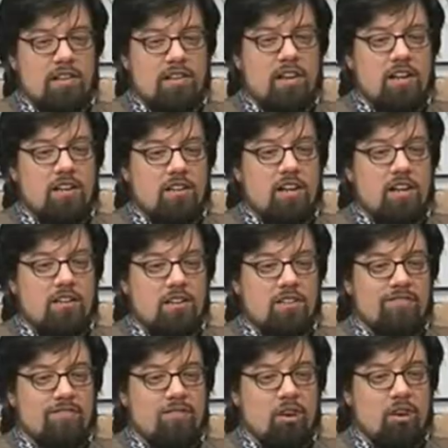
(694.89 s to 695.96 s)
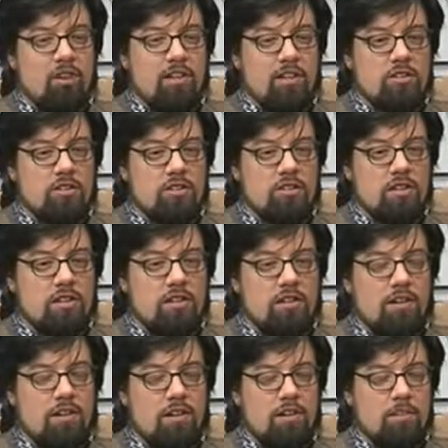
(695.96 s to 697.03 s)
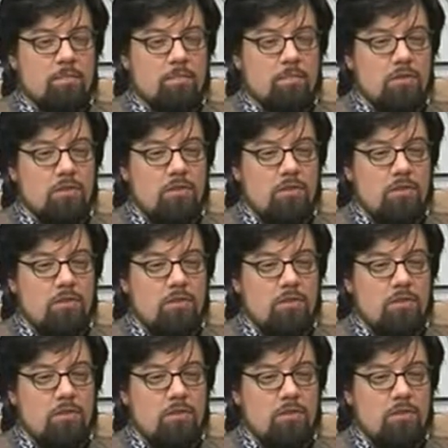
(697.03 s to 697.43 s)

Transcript: I like the idea of all ages. Um,